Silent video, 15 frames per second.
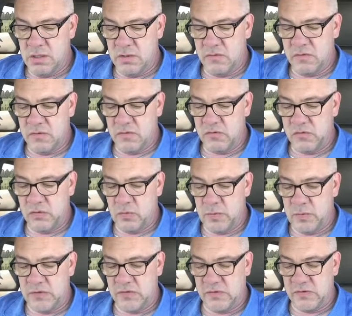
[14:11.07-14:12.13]
it's going to show
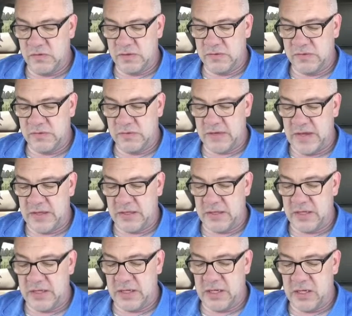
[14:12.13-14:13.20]
me just
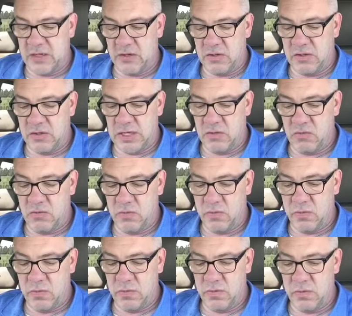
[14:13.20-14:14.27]
exactly how to get
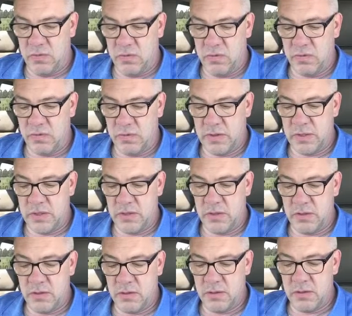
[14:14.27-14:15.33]
home, right?
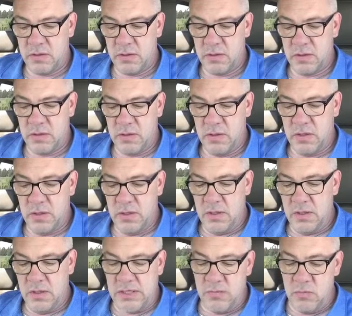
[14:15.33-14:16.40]

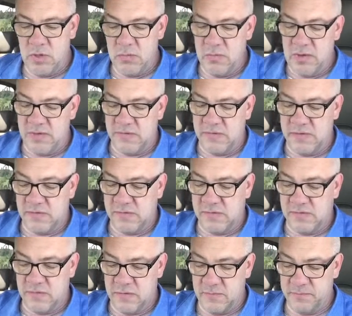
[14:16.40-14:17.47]
Now you can minimize
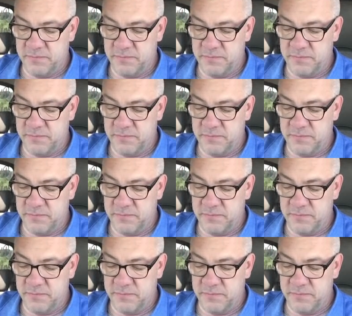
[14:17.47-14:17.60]
this,